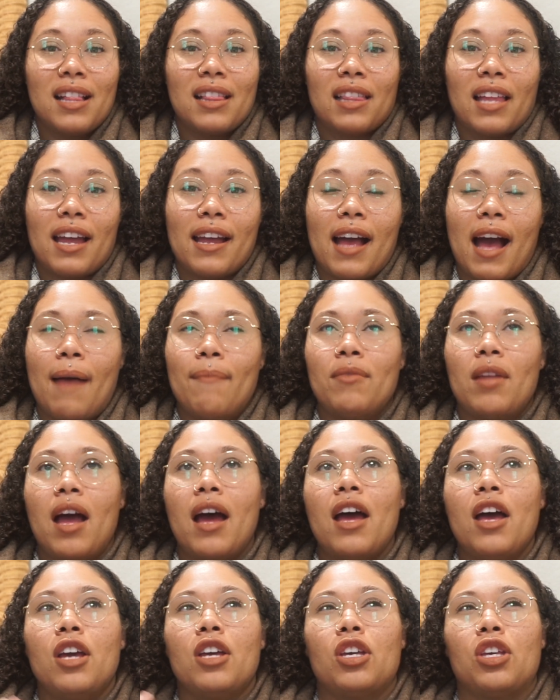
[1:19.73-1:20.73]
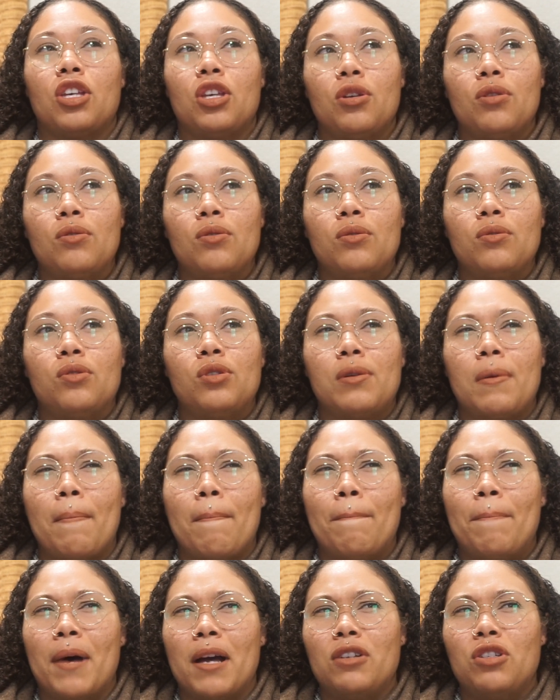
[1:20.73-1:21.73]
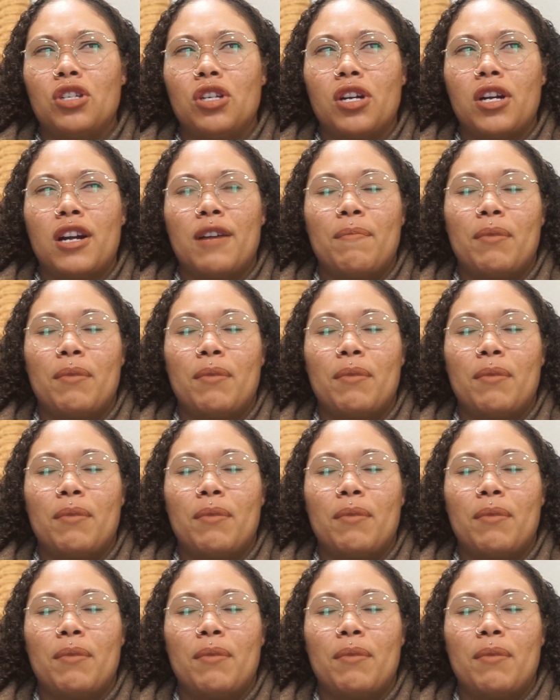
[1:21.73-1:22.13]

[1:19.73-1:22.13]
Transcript: Like I'm not a huge budgeter,